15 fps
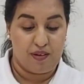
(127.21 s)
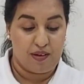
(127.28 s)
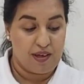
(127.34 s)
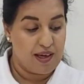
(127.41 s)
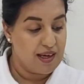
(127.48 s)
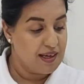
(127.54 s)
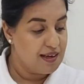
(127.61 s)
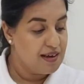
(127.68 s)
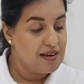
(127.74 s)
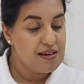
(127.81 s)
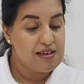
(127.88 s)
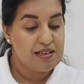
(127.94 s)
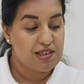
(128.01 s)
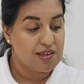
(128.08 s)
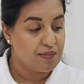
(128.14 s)
Okay?
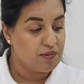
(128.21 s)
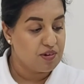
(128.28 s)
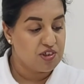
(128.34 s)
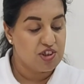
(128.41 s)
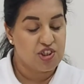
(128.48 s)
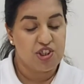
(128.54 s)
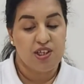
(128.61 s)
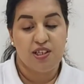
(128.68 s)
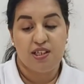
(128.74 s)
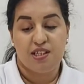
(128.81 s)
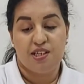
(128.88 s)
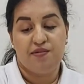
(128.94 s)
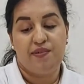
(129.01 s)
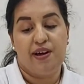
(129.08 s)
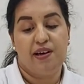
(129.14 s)
So I'm going to turn
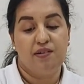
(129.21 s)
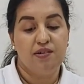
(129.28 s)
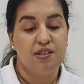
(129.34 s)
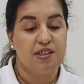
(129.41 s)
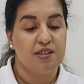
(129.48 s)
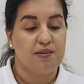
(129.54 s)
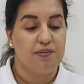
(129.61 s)
this around.